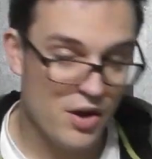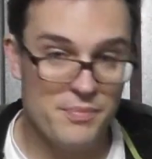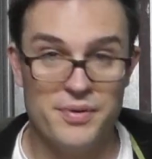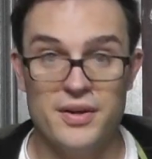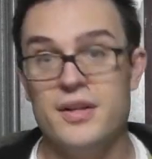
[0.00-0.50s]

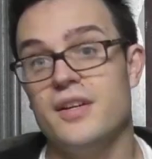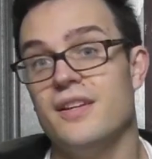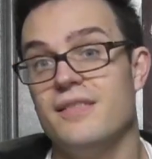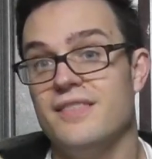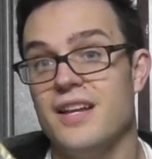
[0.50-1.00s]
rope,
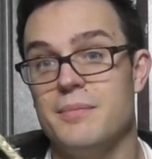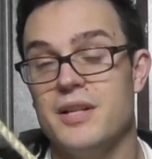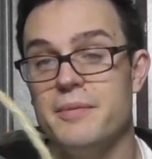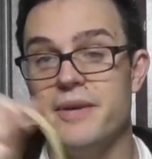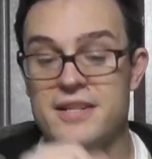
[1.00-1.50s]

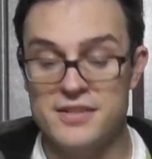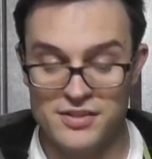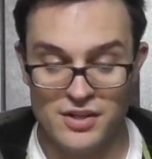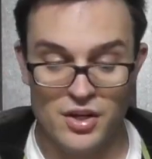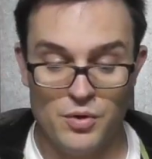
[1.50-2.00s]

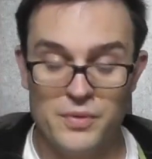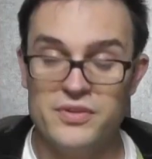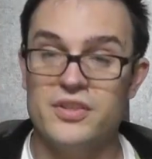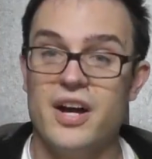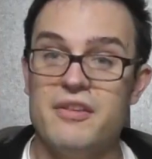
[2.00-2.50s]
10mm, with
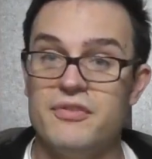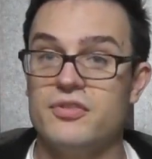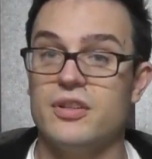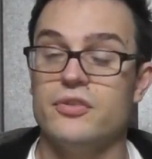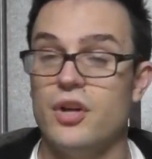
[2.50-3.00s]
the knife
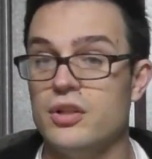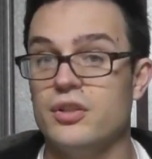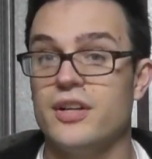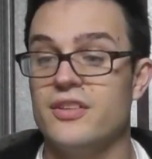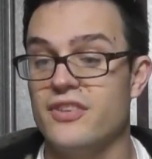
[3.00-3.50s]
until it no
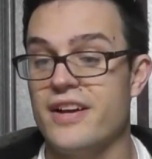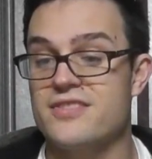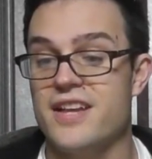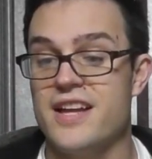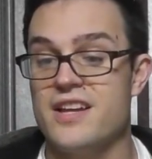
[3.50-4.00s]
longer
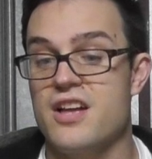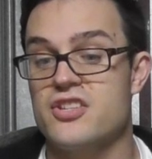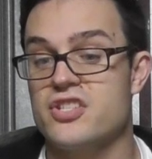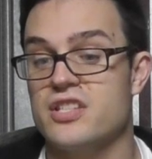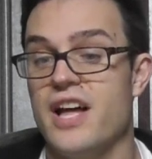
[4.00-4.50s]
does a
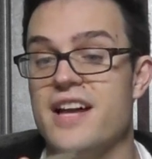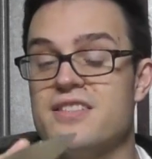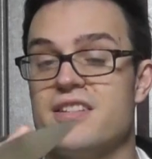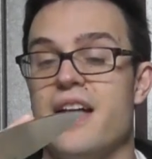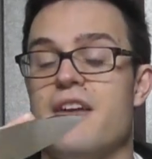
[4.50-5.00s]

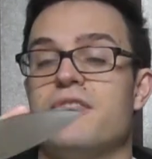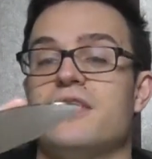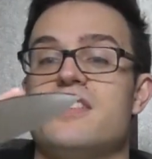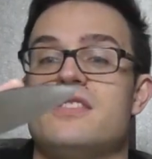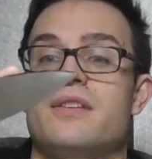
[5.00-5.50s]
slice
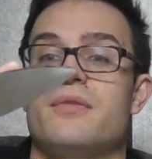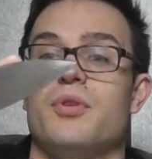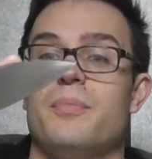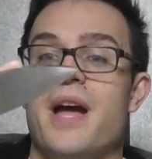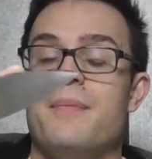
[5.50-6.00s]
effortlessly
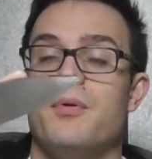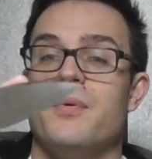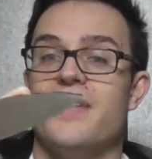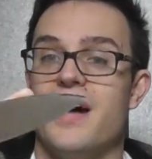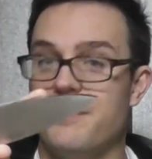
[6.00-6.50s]
through paper
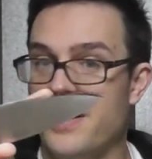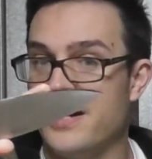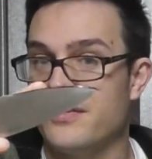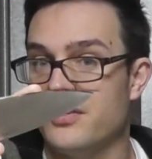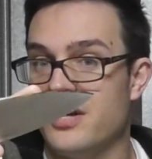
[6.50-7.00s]
with that
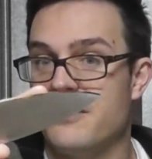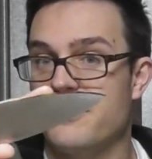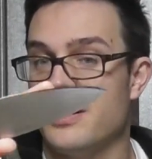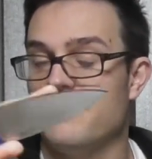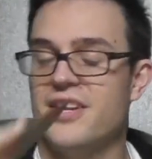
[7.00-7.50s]
part of the
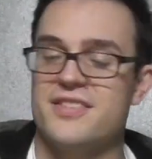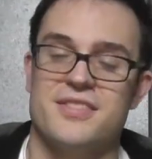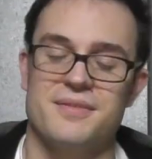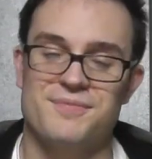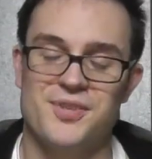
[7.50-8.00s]
knife that I'm
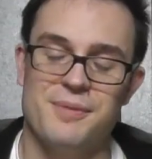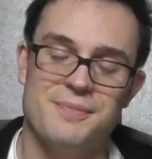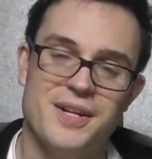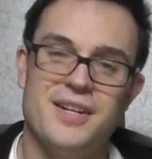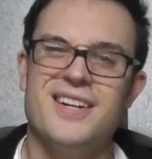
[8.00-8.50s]
testing. So,
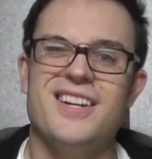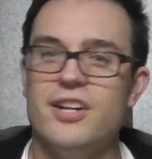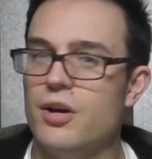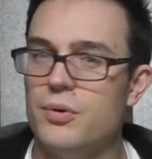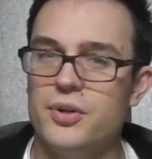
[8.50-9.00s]

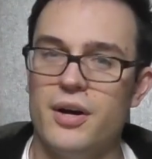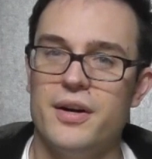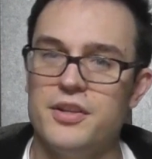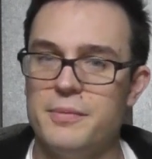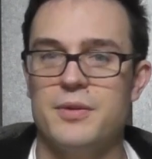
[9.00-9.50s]
you all know
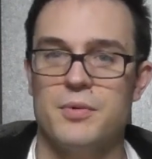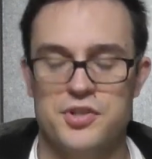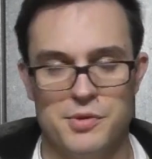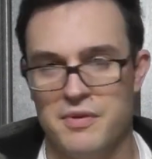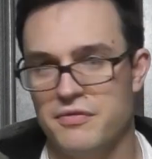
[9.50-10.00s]
it, you've been
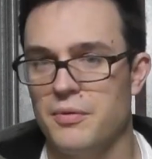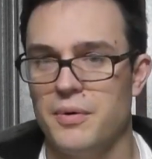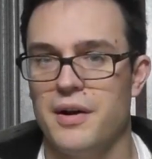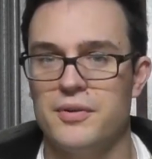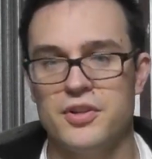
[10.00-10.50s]
watching me for a
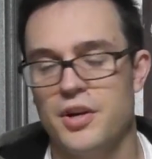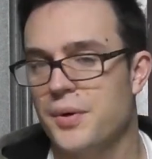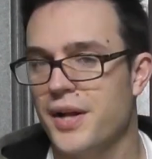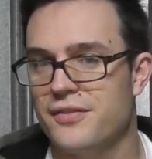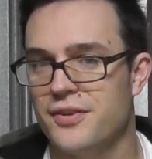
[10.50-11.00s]
while, you know
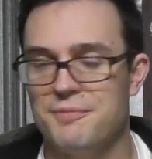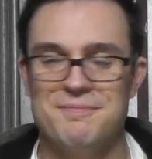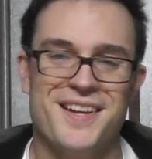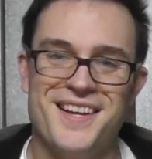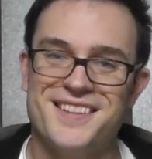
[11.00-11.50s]
what I do.
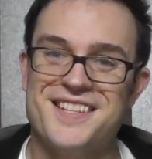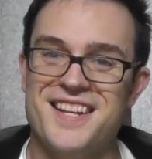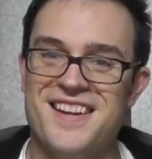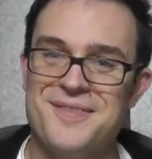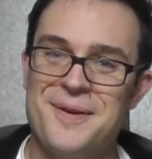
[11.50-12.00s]
Let's
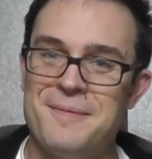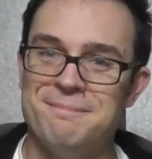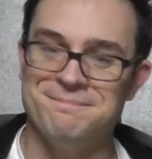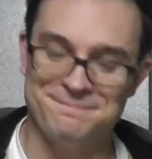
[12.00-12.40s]
get into it.